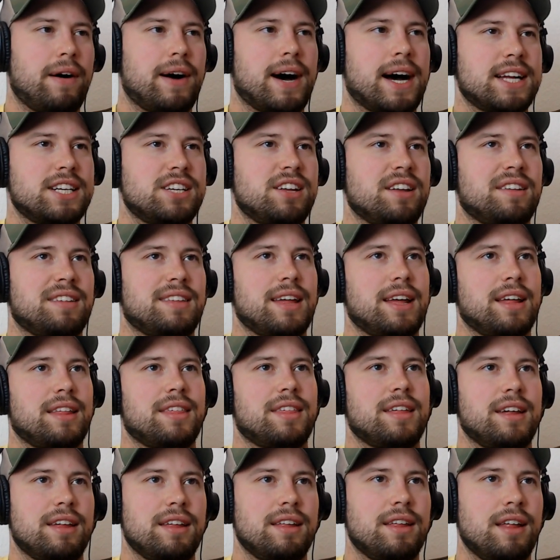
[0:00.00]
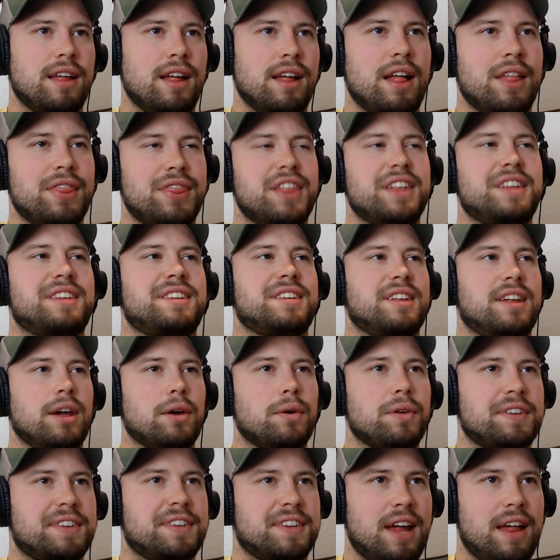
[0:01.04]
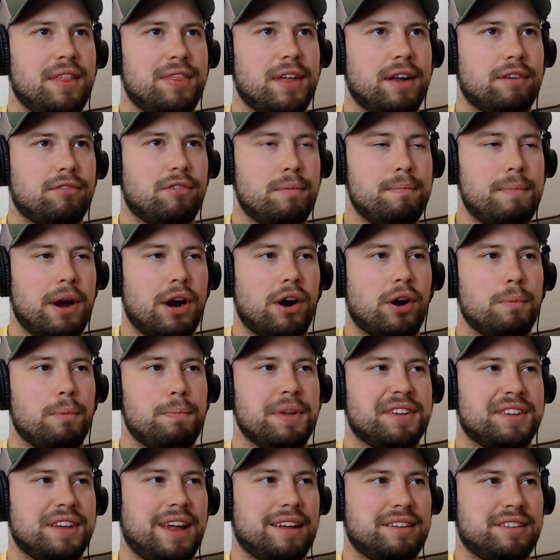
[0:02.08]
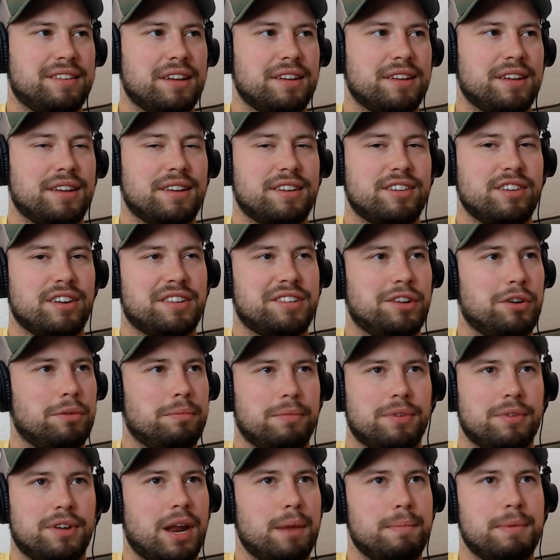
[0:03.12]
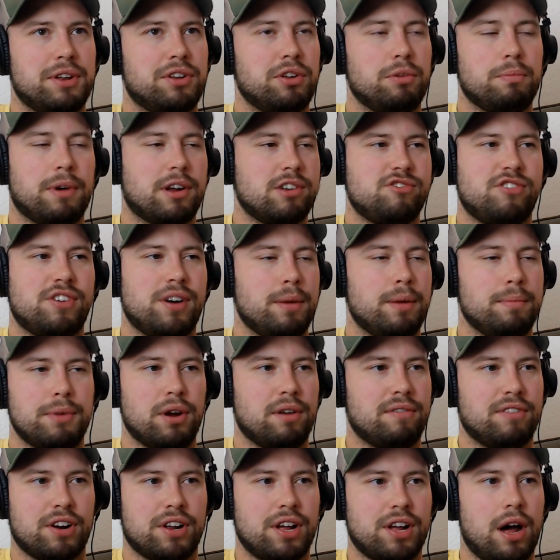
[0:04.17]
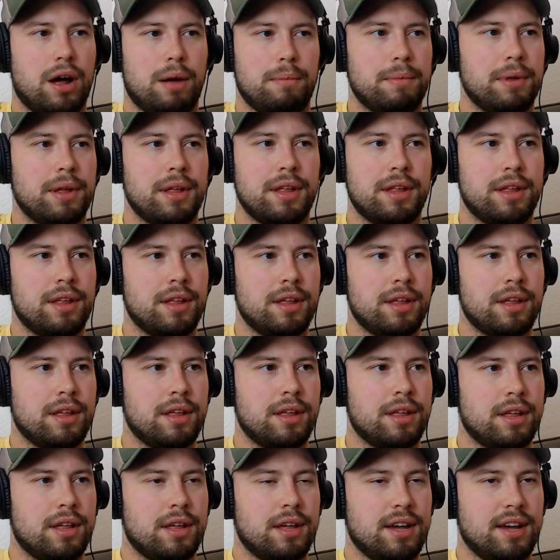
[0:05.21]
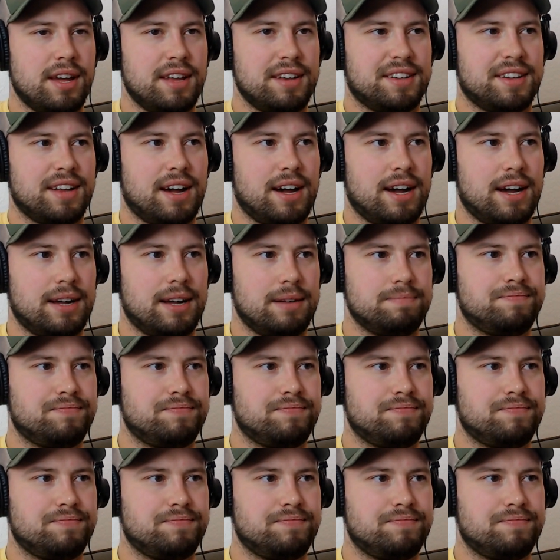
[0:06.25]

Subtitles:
I just think that the skill set that Romero possesses is just going to be too much for him to overcome. It's a